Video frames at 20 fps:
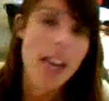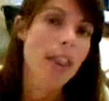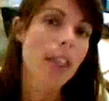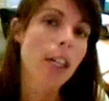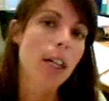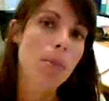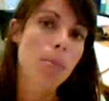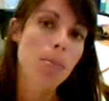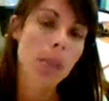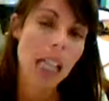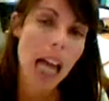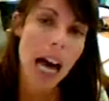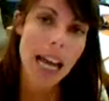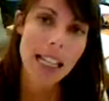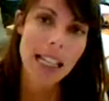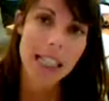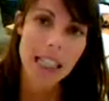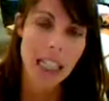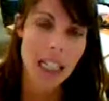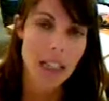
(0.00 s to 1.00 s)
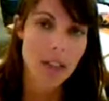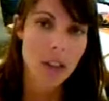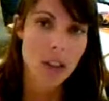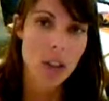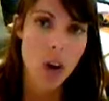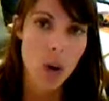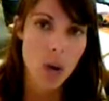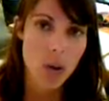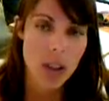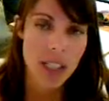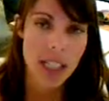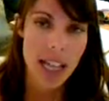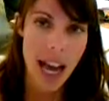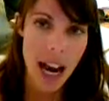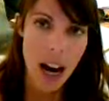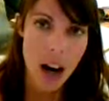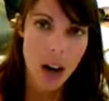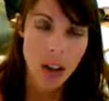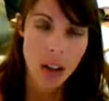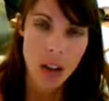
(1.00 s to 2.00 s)
The compliance level goes
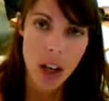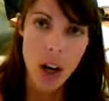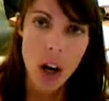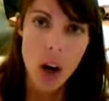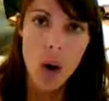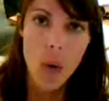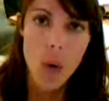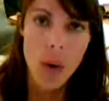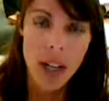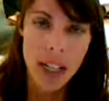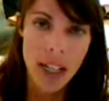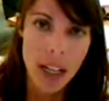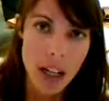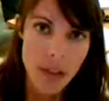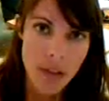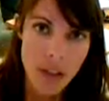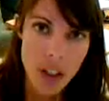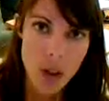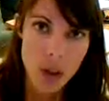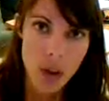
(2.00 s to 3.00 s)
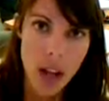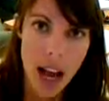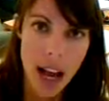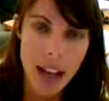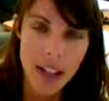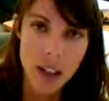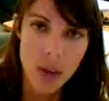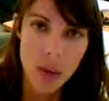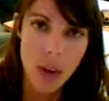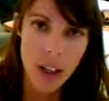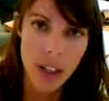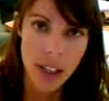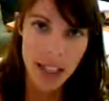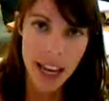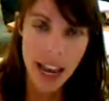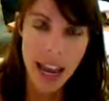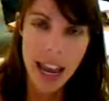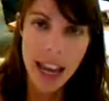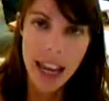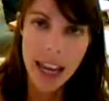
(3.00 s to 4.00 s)
down when an individual has to wear a
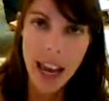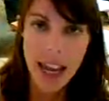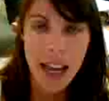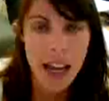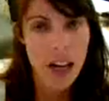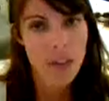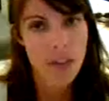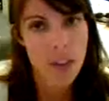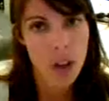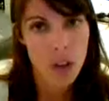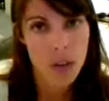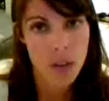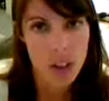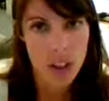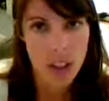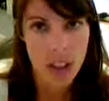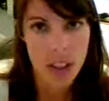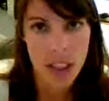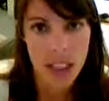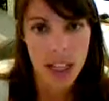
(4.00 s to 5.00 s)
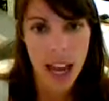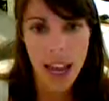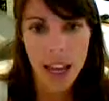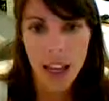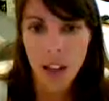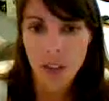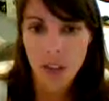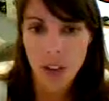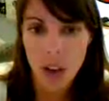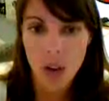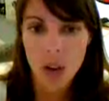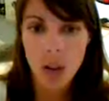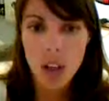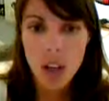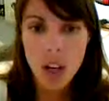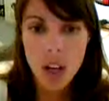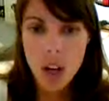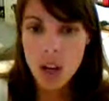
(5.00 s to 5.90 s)
KAFO versus an AFO.